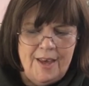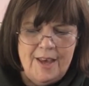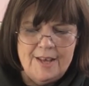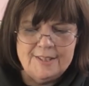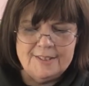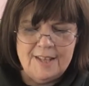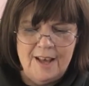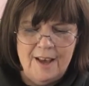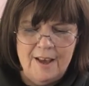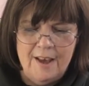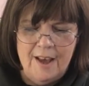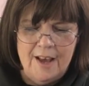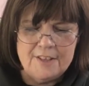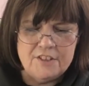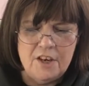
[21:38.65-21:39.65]
is that
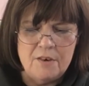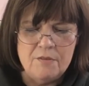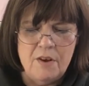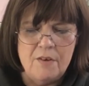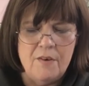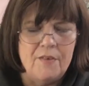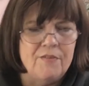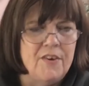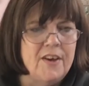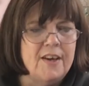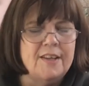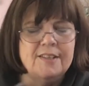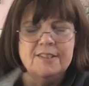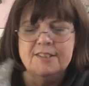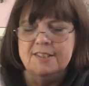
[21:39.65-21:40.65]
I don't know if you
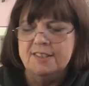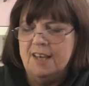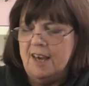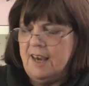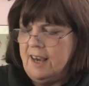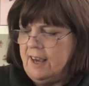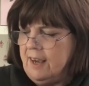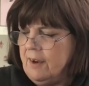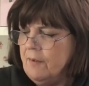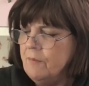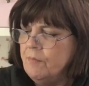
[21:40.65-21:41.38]
can see,